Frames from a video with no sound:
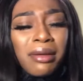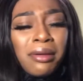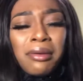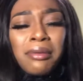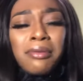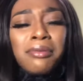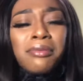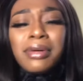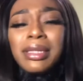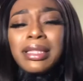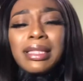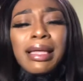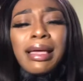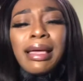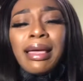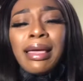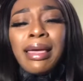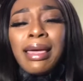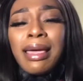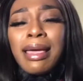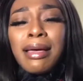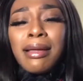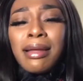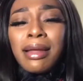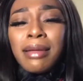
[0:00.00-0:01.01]
Oh, what the
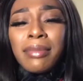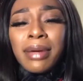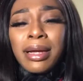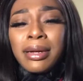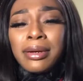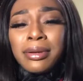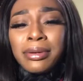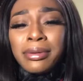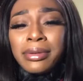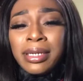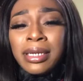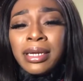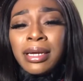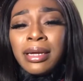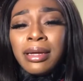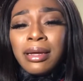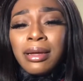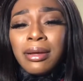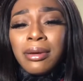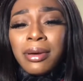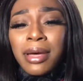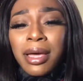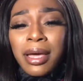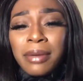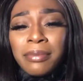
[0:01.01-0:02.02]
hell am I doing?
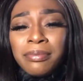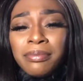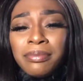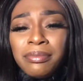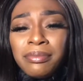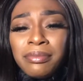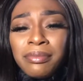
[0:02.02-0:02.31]
Okay.